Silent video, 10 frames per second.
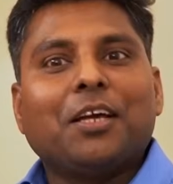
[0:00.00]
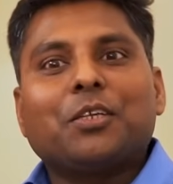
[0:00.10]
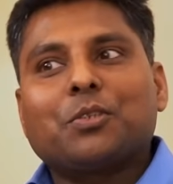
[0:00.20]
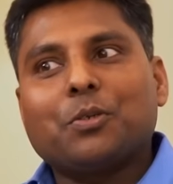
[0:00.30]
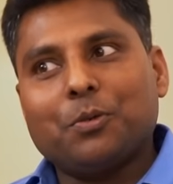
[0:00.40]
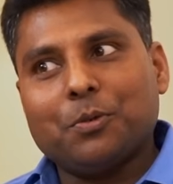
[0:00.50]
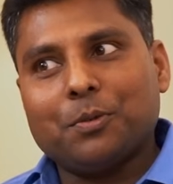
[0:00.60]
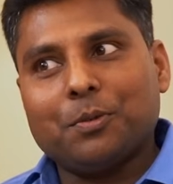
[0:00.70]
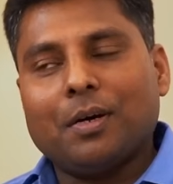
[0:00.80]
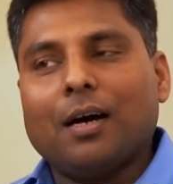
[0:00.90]

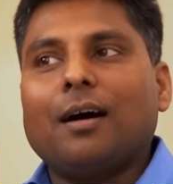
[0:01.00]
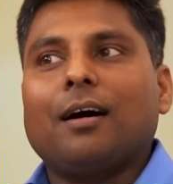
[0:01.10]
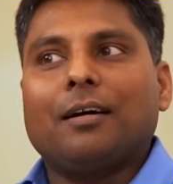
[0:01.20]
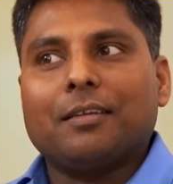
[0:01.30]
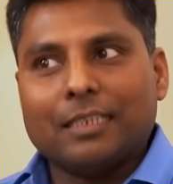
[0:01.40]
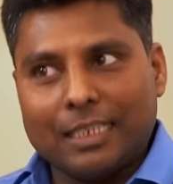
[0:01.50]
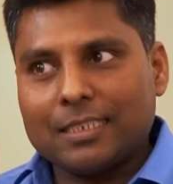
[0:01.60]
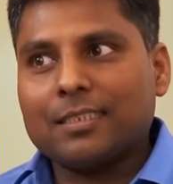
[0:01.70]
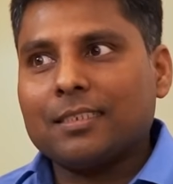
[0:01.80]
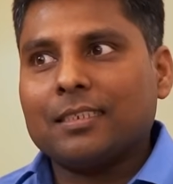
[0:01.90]
So
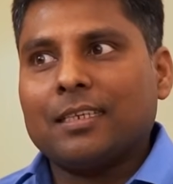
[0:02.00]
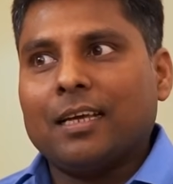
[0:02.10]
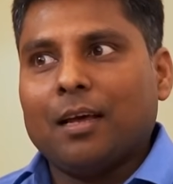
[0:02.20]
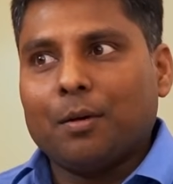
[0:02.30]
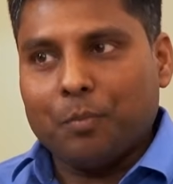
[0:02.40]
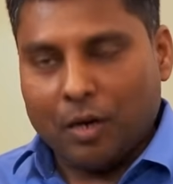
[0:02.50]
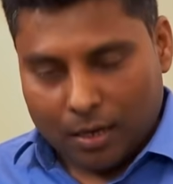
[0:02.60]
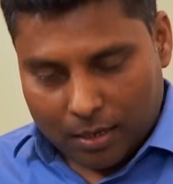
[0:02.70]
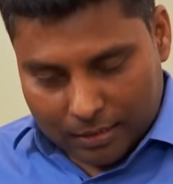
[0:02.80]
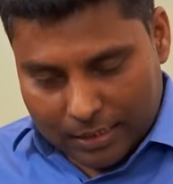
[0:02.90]
this
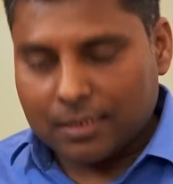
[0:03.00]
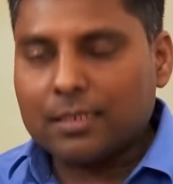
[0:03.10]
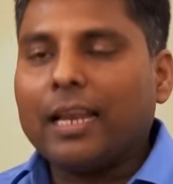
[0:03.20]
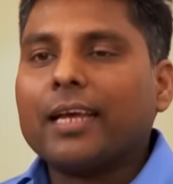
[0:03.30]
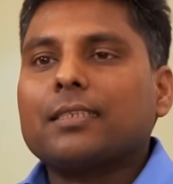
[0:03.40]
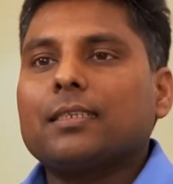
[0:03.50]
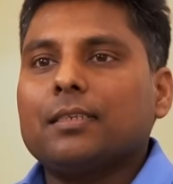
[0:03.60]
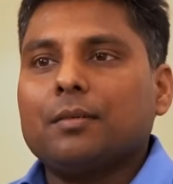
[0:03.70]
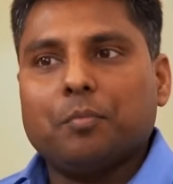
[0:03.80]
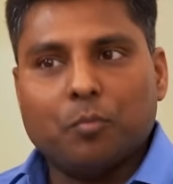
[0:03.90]

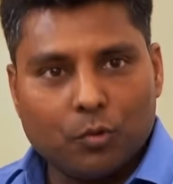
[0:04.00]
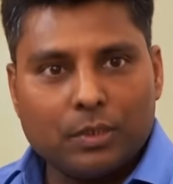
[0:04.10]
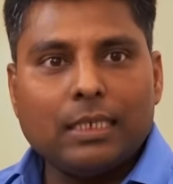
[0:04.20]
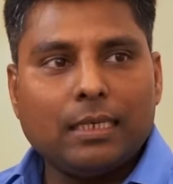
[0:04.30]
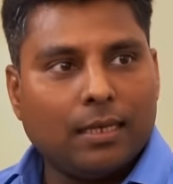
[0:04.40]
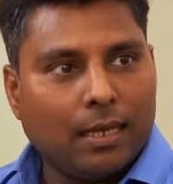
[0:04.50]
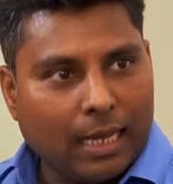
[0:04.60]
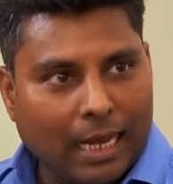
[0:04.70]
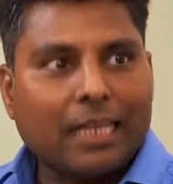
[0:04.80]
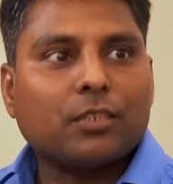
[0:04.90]
election Modi
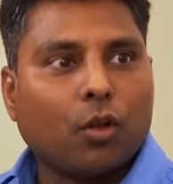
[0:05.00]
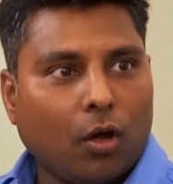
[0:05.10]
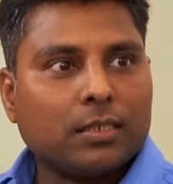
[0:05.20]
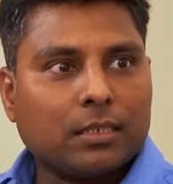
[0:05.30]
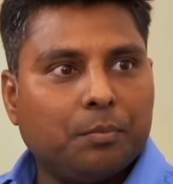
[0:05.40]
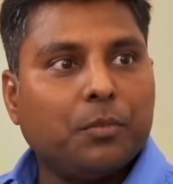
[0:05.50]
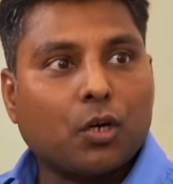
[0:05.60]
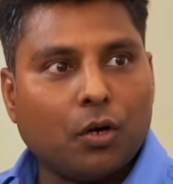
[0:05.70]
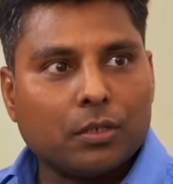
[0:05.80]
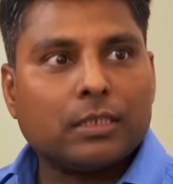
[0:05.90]
has lost
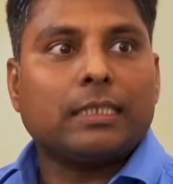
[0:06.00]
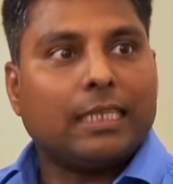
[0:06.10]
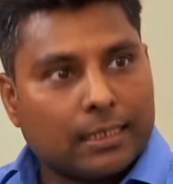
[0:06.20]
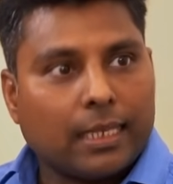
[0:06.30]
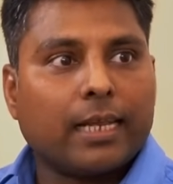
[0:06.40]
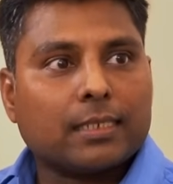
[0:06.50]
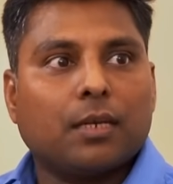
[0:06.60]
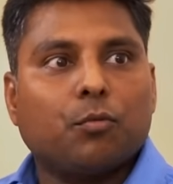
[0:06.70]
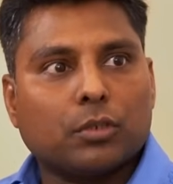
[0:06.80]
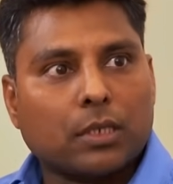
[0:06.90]
because this
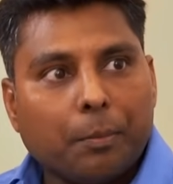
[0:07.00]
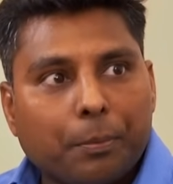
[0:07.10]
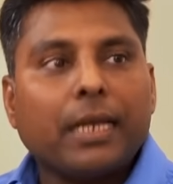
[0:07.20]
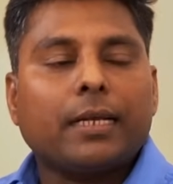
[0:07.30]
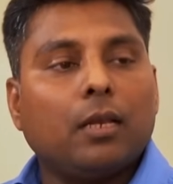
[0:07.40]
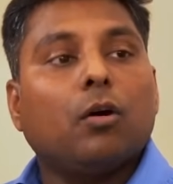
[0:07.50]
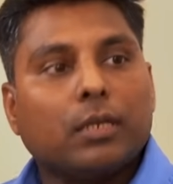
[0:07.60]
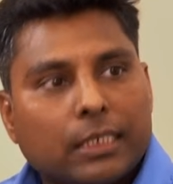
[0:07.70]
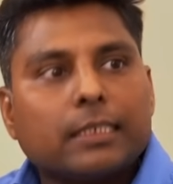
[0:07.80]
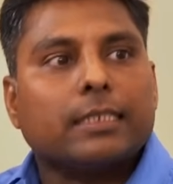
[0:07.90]
election was completely on
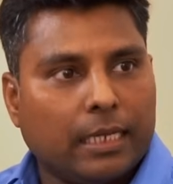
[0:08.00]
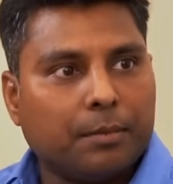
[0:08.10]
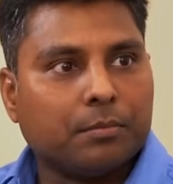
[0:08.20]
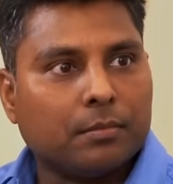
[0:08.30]
his name.